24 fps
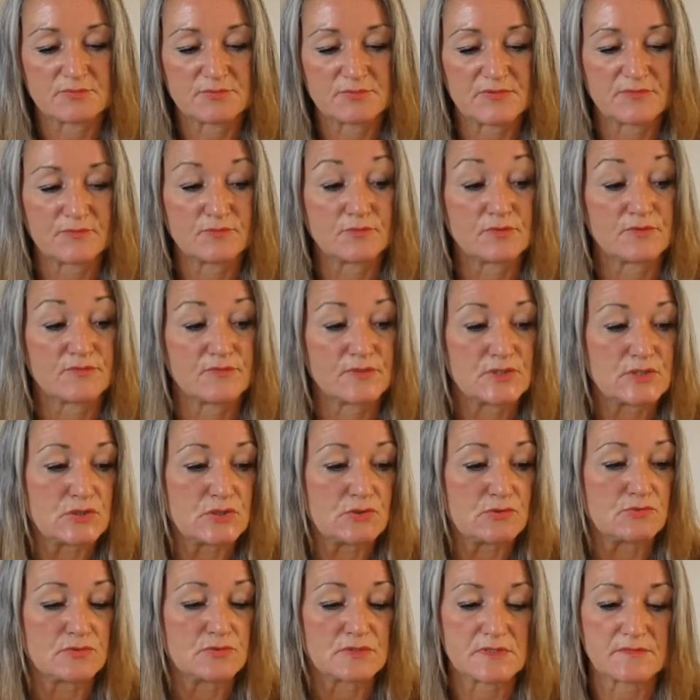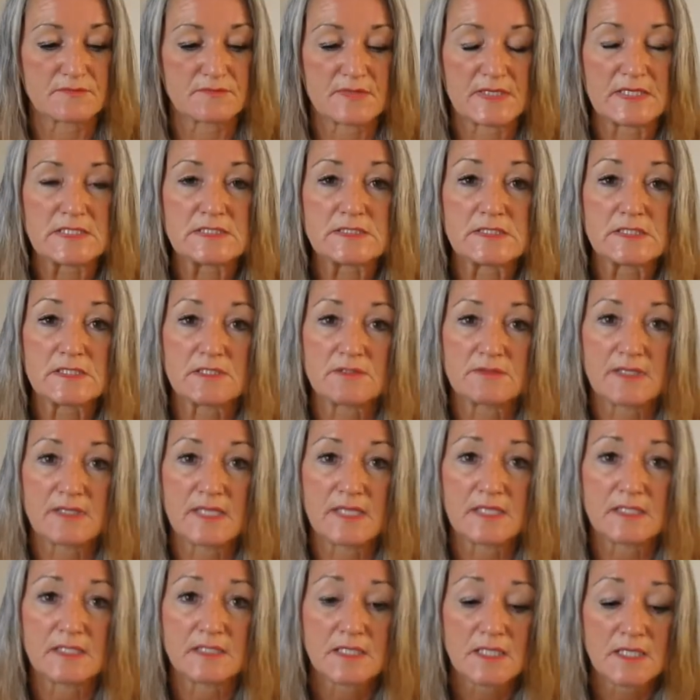with all of the tools and things that you
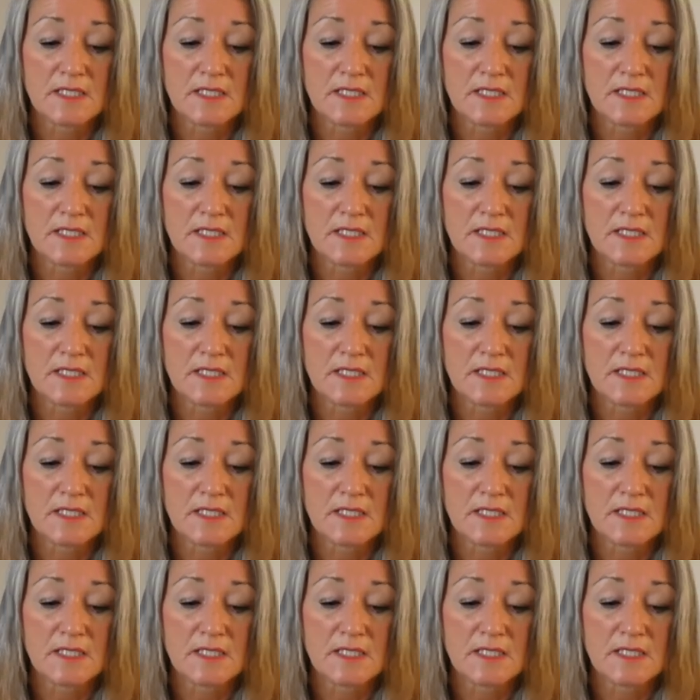need,